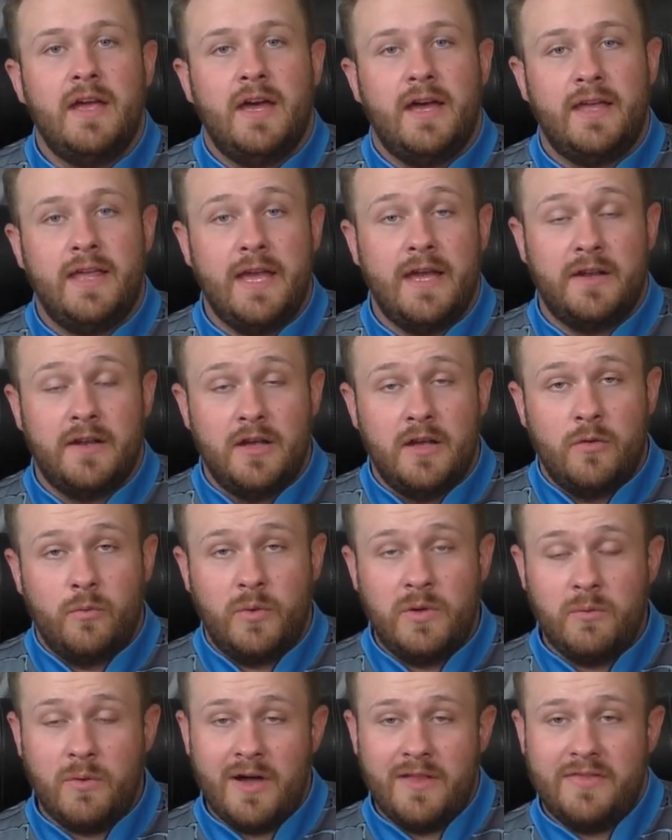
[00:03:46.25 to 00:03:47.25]
Again,
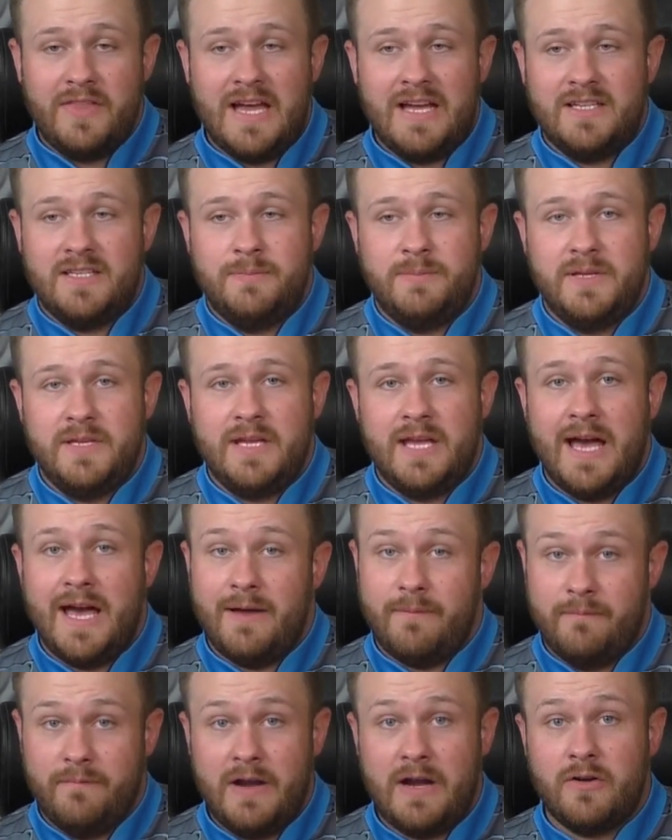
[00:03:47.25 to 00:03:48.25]
we want that to be
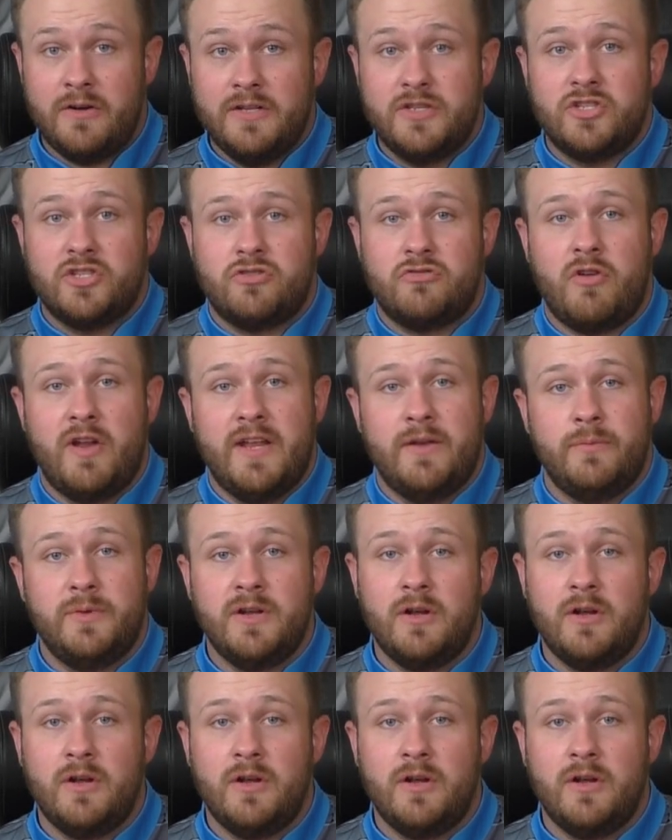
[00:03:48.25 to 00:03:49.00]
very straight.